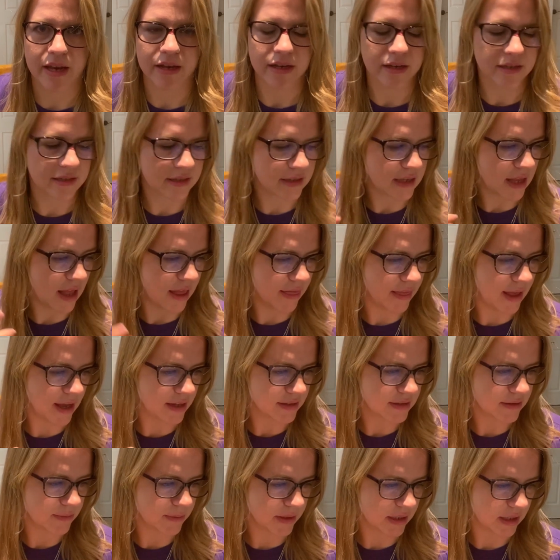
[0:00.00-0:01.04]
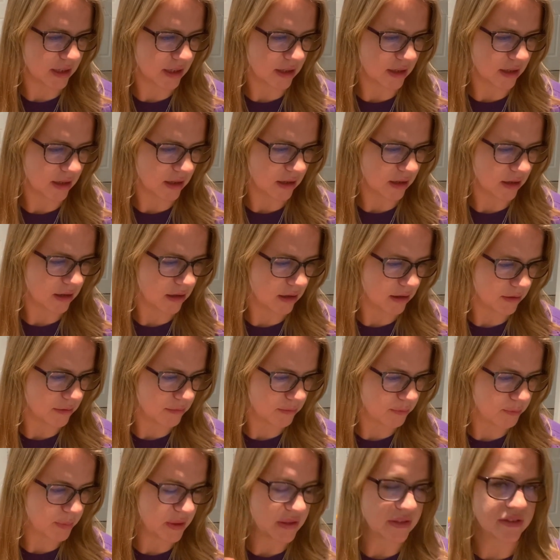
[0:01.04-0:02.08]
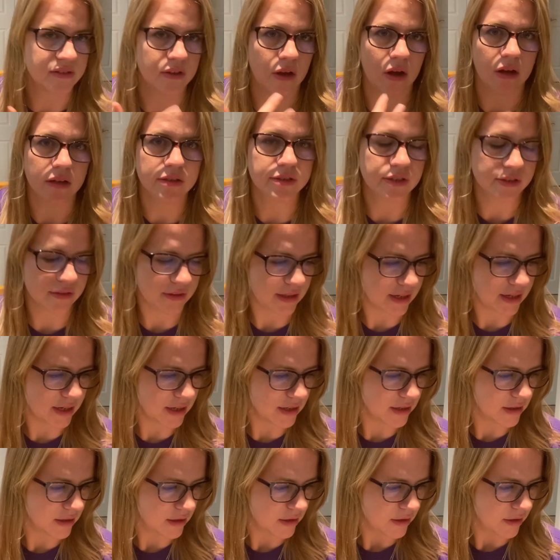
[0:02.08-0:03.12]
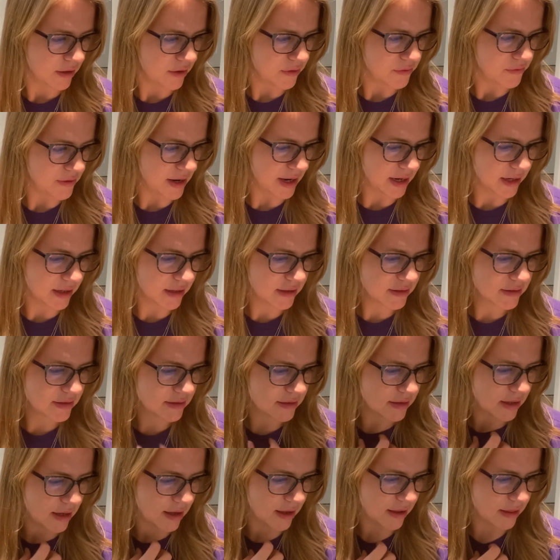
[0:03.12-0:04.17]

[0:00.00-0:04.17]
and that's when he builds the altar there, right?